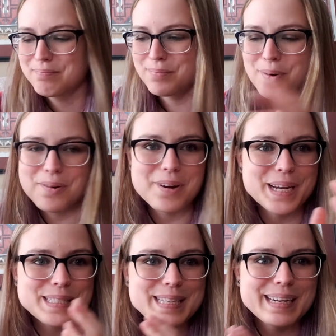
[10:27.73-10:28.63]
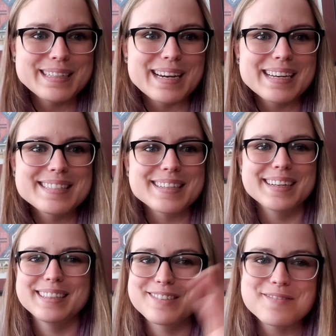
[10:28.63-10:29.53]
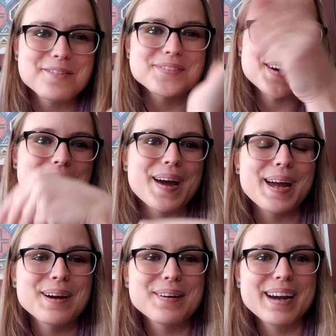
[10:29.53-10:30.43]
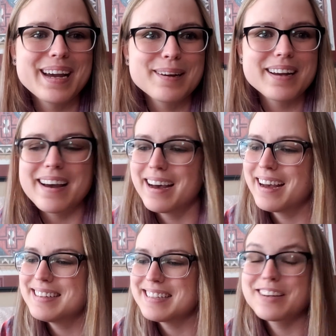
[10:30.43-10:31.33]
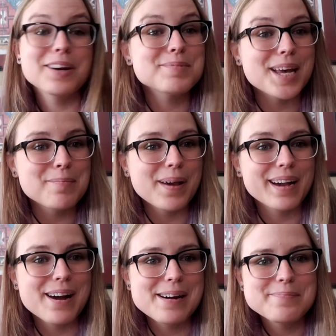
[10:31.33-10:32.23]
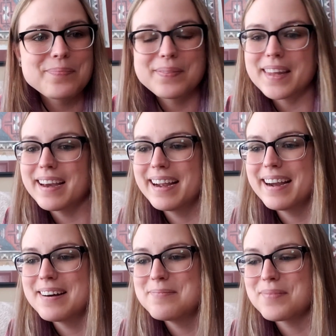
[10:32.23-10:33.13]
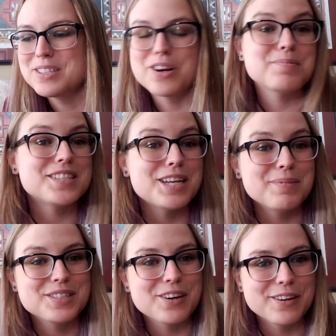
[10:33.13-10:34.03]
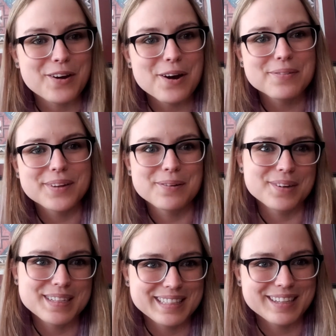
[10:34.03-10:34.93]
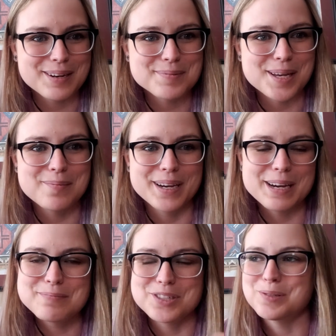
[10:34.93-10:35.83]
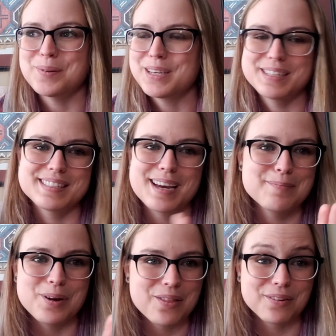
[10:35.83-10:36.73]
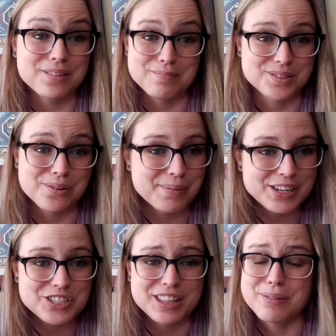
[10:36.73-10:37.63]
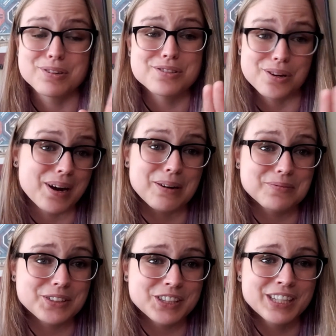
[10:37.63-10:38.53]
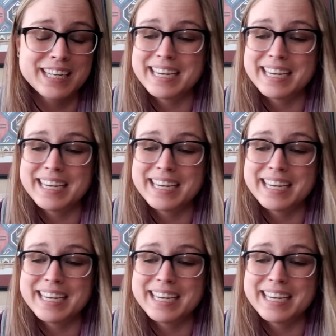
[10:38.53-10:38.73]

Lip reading: put on our hand sanitizer, drove down the highway, did curbside pickup. I dropped a Timmy's card off like when I did the curbside pickup just because I bothered them so much and they were so helpful.